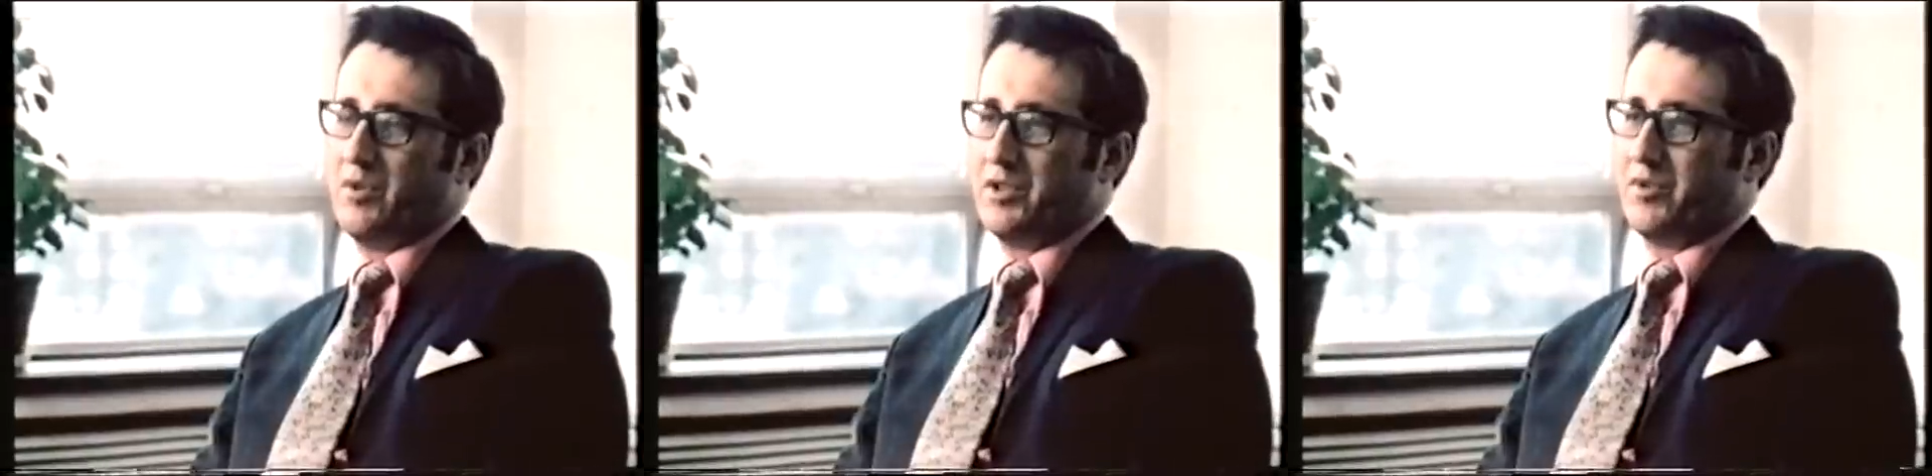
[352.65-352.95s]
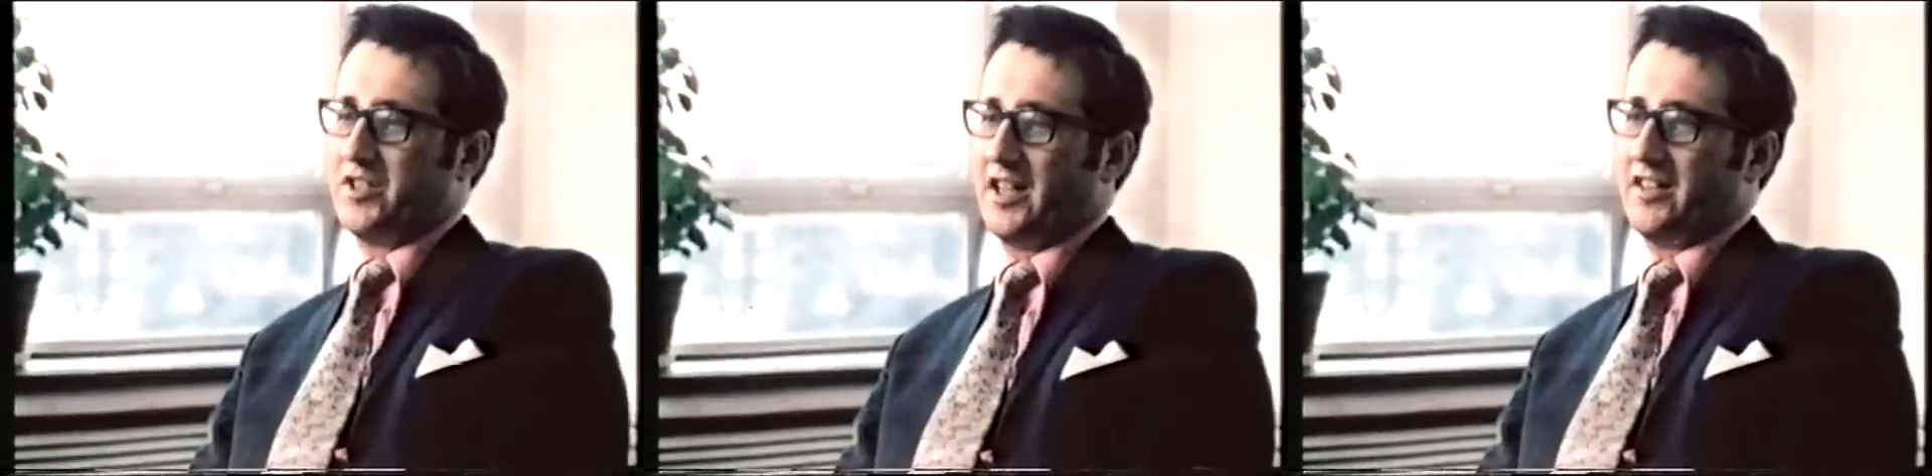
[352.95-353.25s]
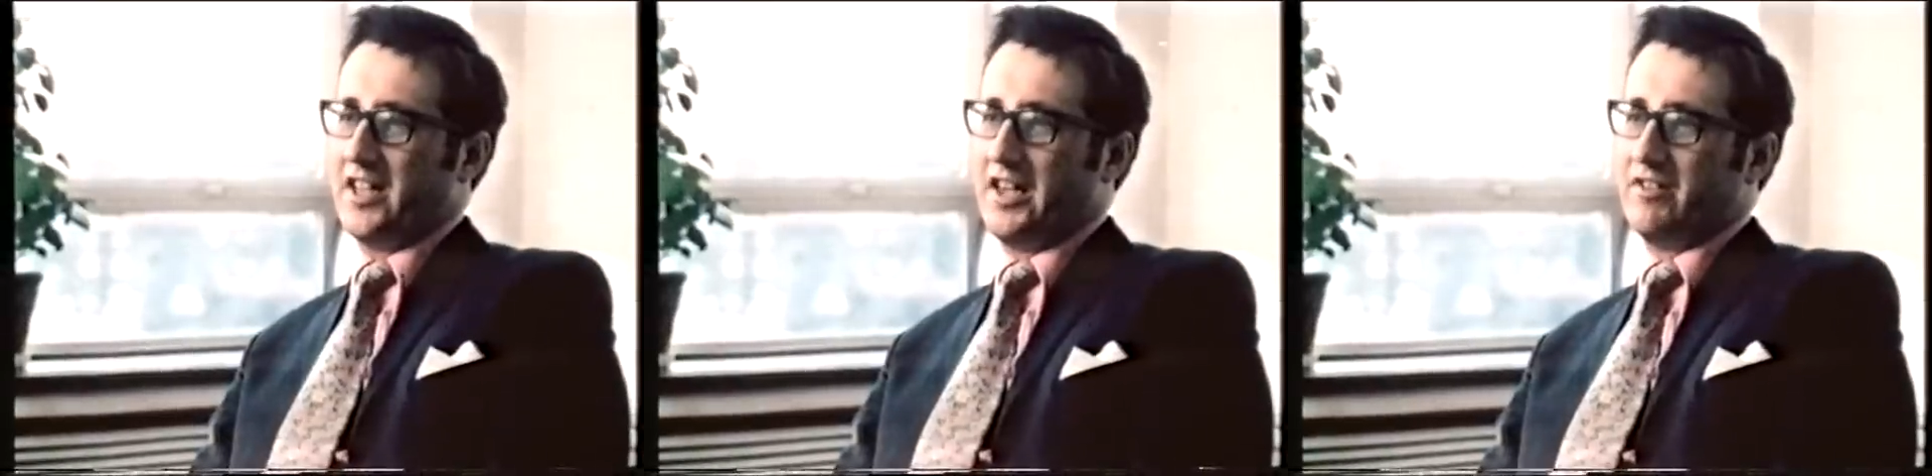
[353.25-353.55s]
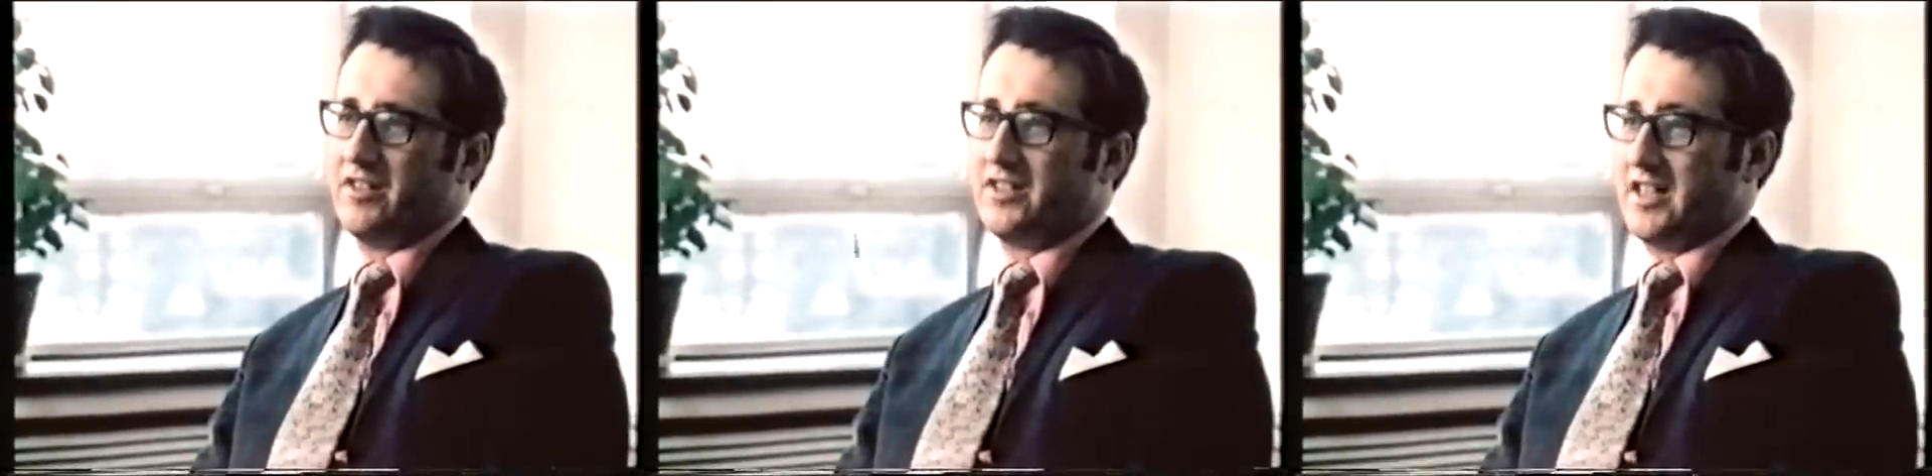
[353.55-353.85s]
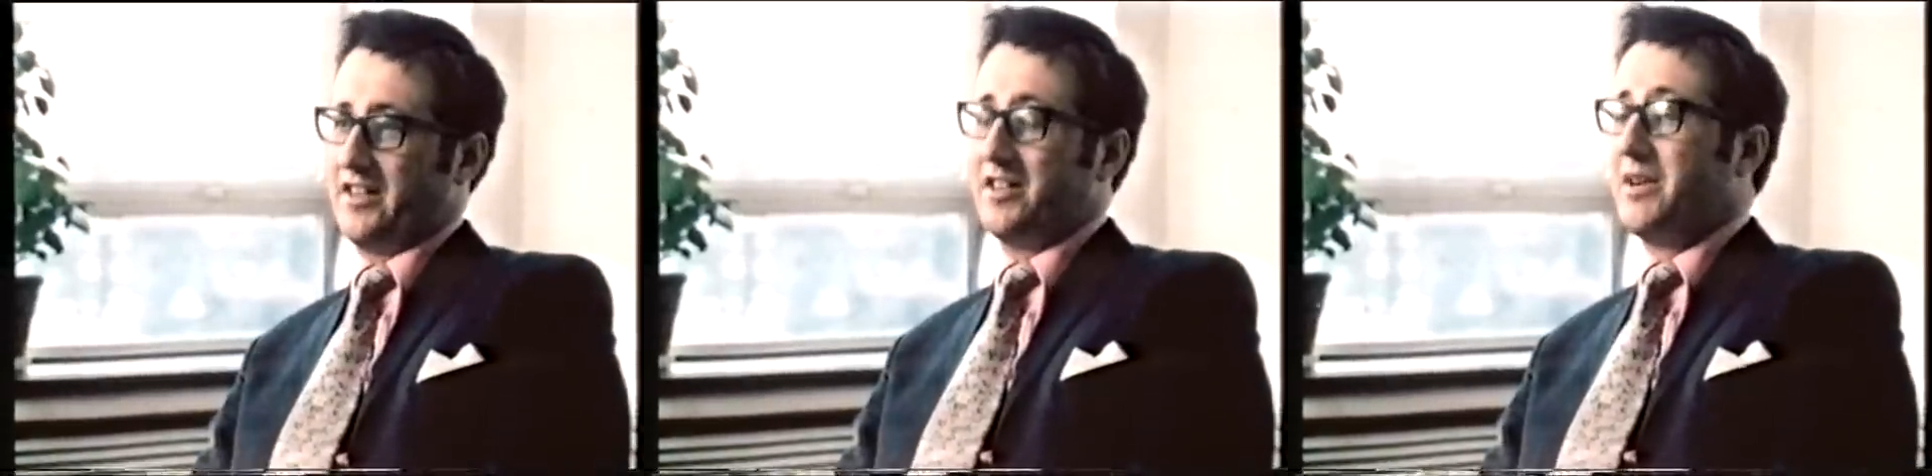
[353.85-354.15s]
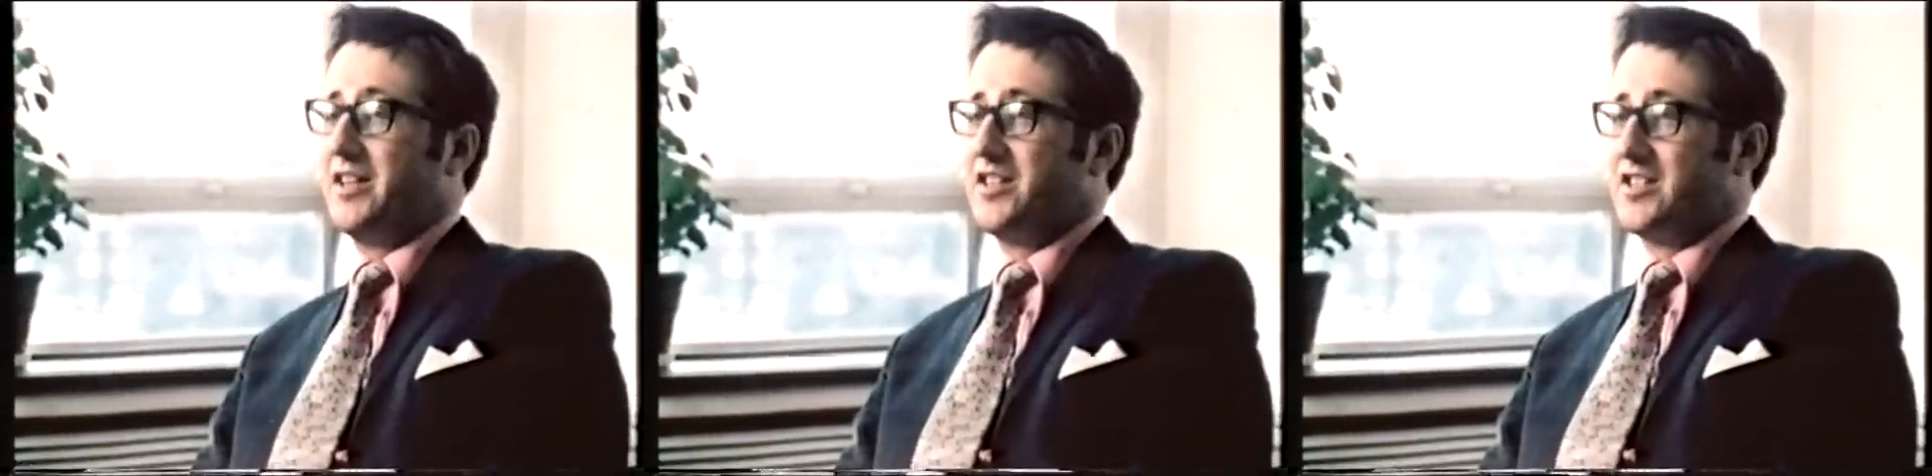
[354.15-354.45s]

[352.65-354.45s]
which protect the aerials and the men